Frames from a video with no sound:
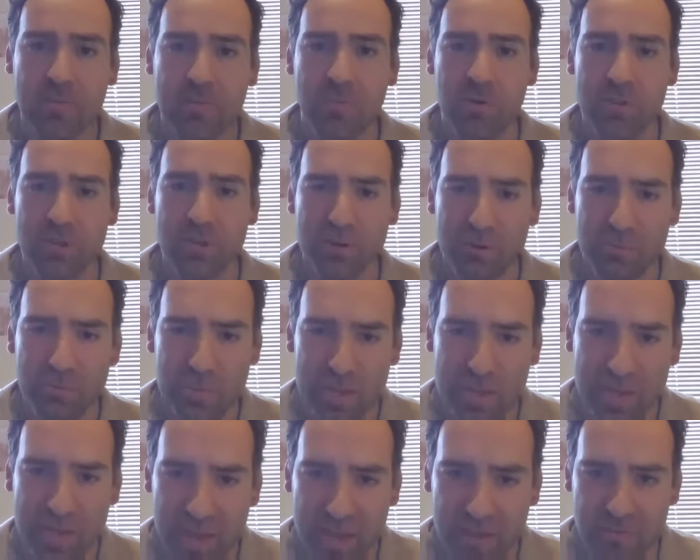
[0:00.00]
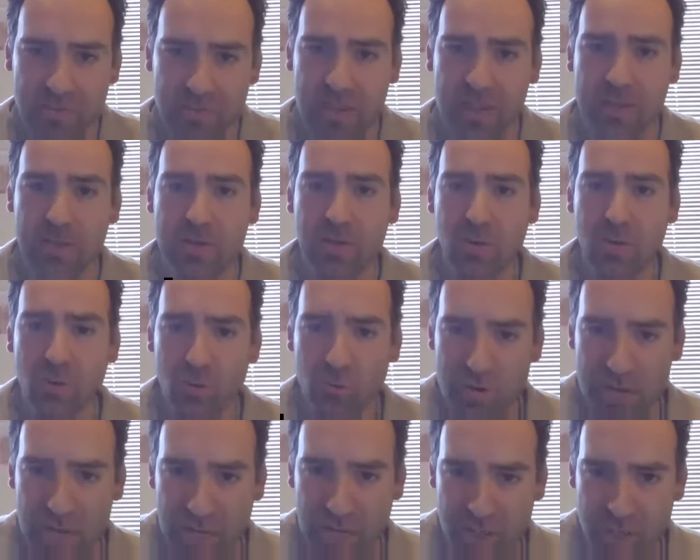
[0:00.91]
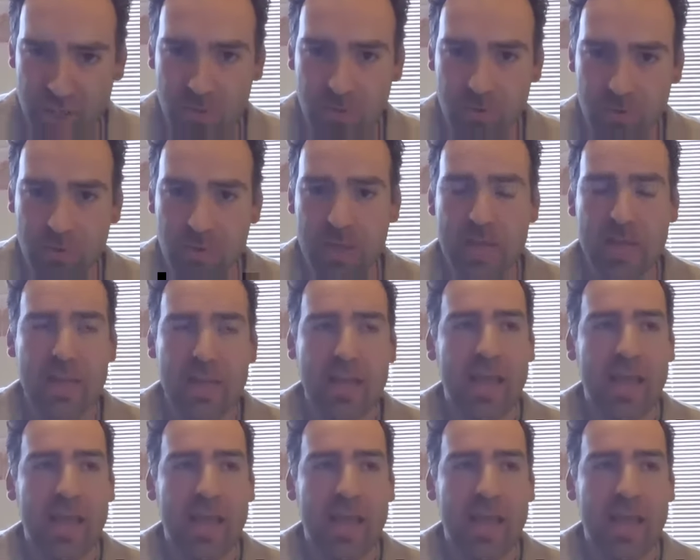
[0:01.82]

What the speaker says: whether it be ethnic or national,